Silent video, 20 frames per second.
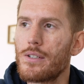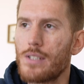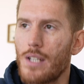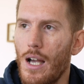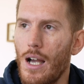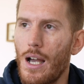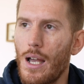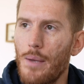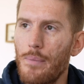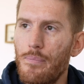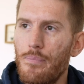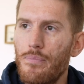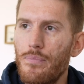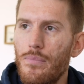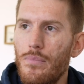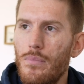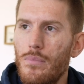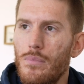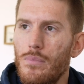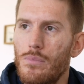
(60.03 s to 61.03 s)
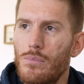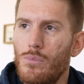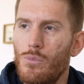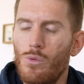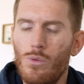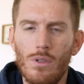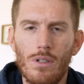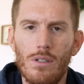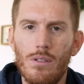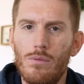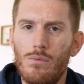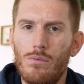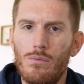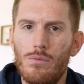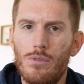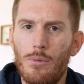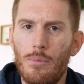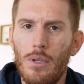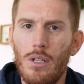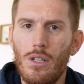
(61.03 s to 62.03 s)
time when
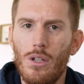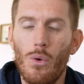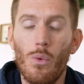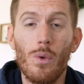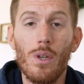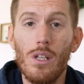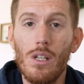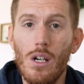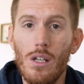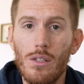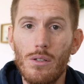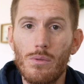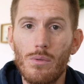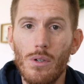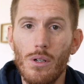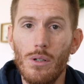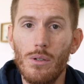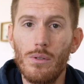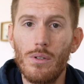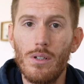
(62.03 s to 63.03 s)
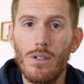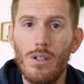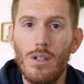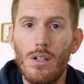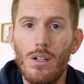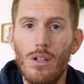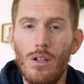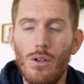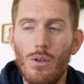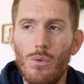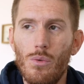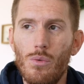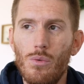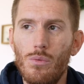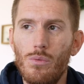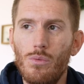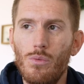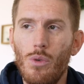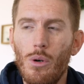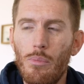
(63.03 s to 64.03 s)
spending a week on the road,
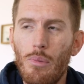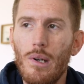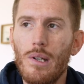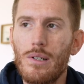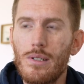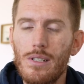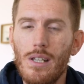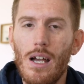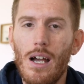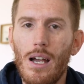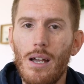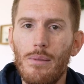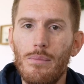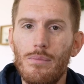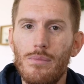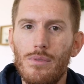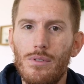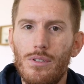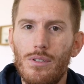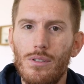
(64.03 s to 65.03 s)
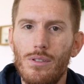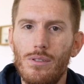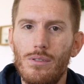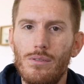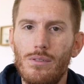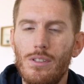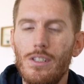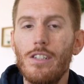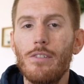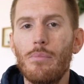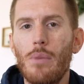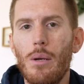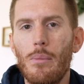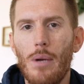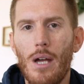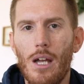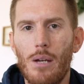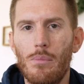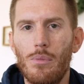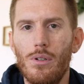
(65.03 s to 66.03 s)
what better time to leave my
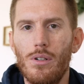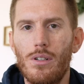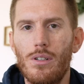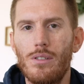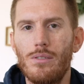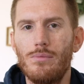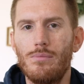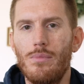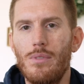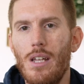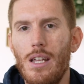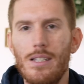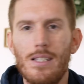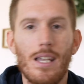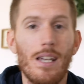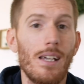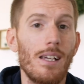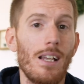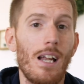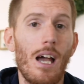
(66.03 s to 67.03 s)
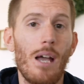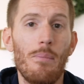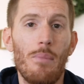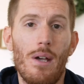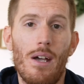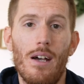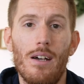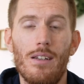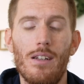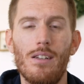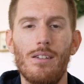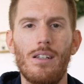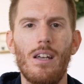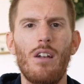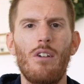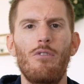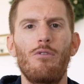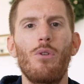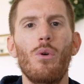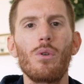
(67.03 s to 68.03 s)
MacBook and take an iPad and kind
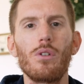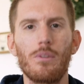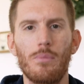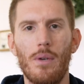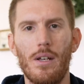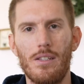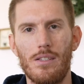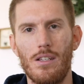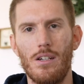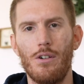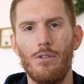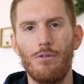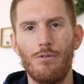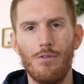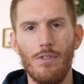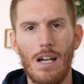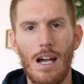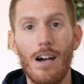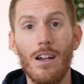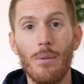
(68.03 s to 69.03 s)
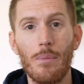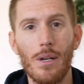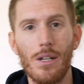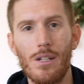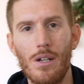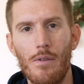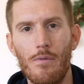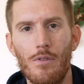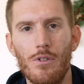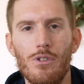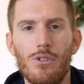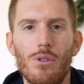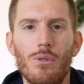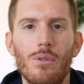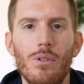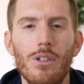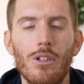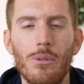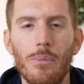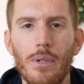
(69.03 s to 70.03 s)
of force myself out of my comfort zone
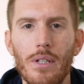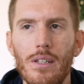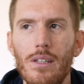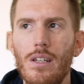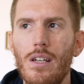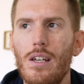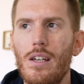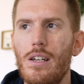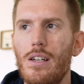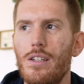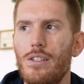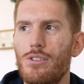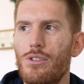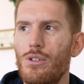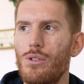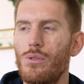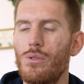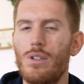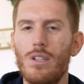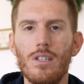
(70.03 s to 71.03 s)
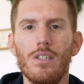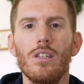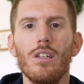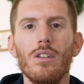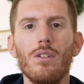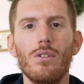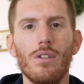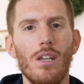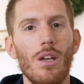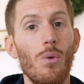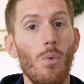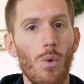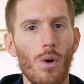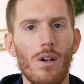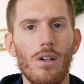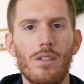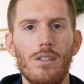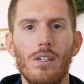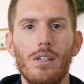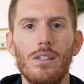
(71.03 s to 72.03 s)
a little bit to continue to get
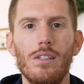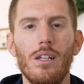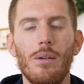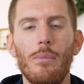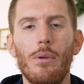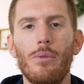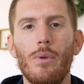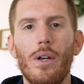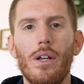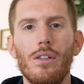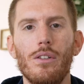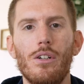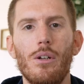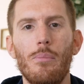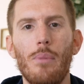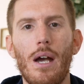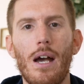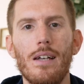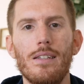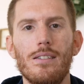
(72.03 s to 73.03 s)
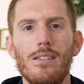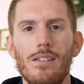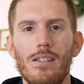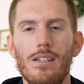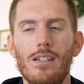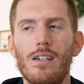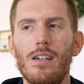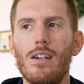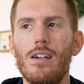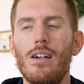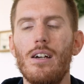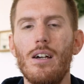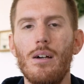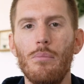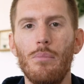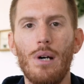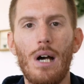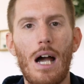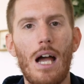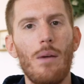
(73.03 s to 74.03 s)
work done in my regular capacity,
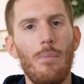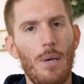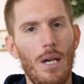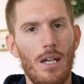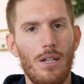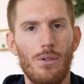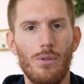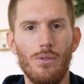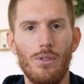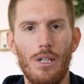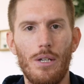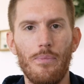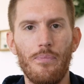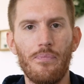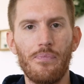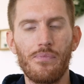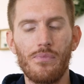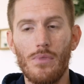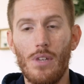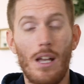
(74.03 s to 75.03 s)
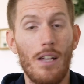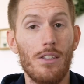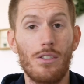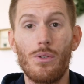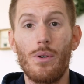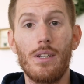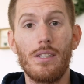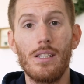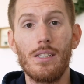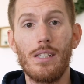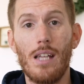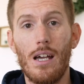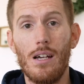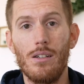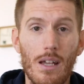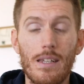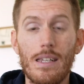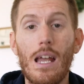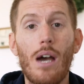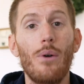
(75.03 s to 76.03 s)
but iPad only. And so I did that.
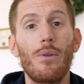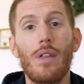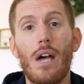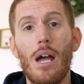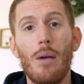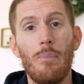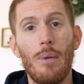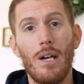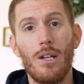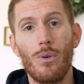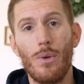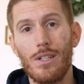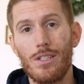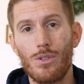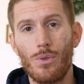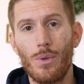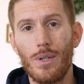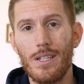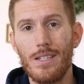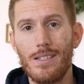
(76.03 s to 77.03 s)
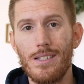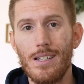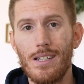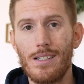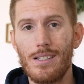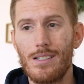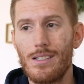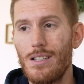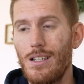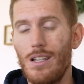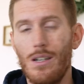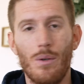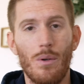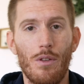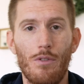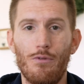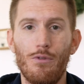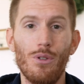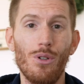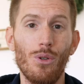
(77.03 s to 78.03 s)
Now with iPadOS 26,
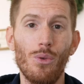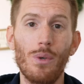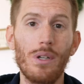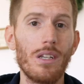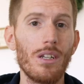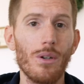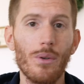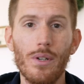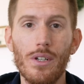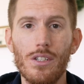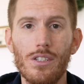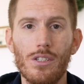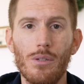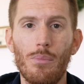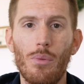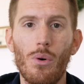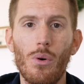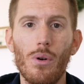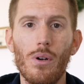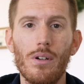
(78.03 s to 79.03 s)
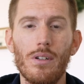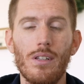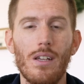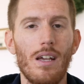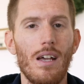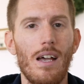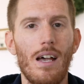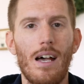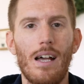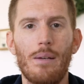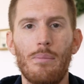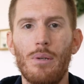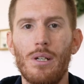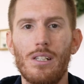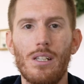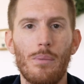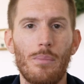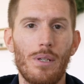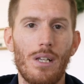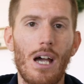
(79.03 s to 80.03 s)
with full windowing support, I
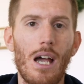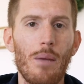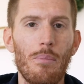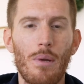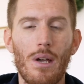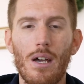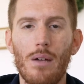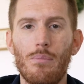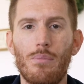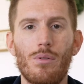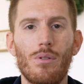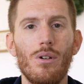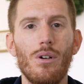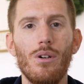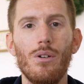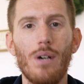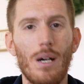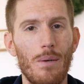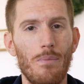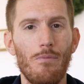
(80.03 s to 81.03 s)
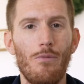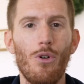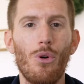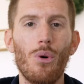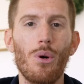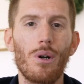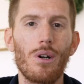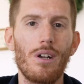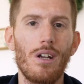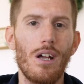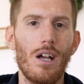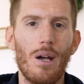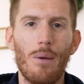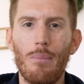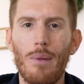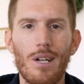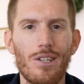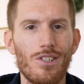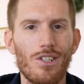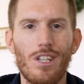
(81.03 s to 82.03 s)
picked up an iPad Pro M4,
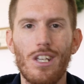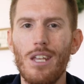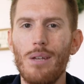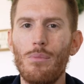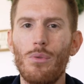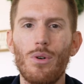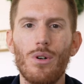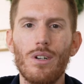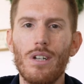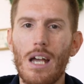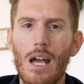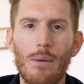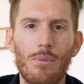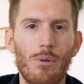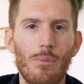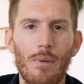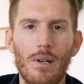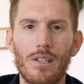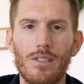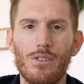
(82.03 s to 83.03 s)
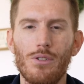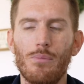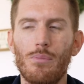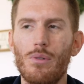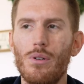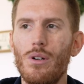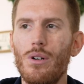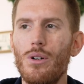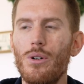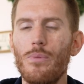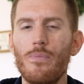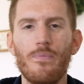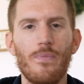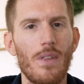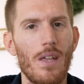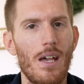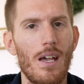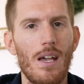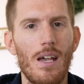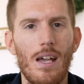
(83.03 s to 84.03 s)
Magic Keyboard, Apple Pencil Pro,
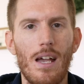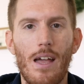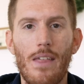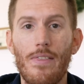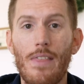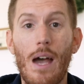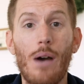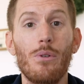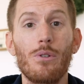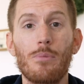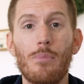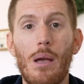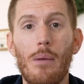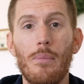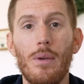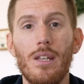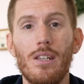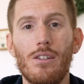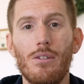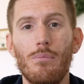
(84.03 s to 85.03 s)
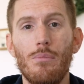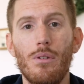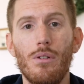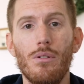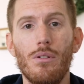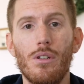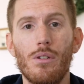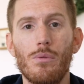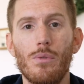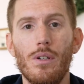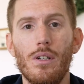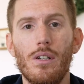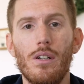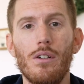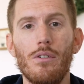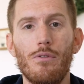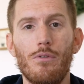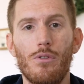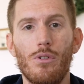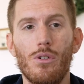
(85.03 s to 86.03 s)
and that was my main computing rig
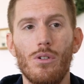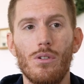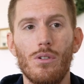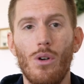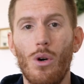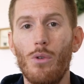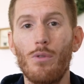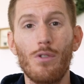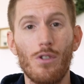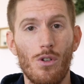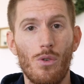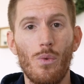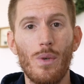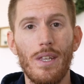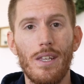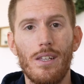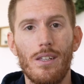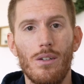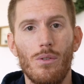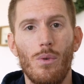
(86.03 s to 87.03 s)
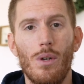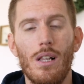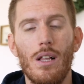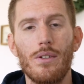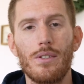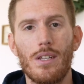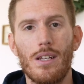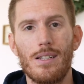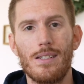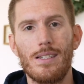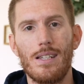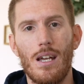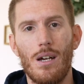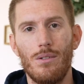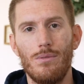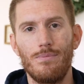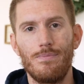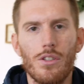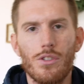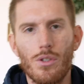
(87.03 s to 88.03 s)
for over a week while I was out of
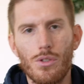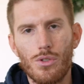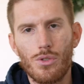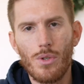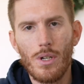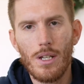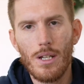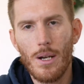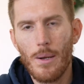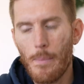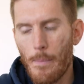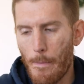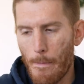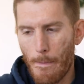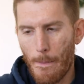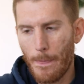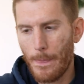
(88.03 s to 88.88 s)
town. So straight up,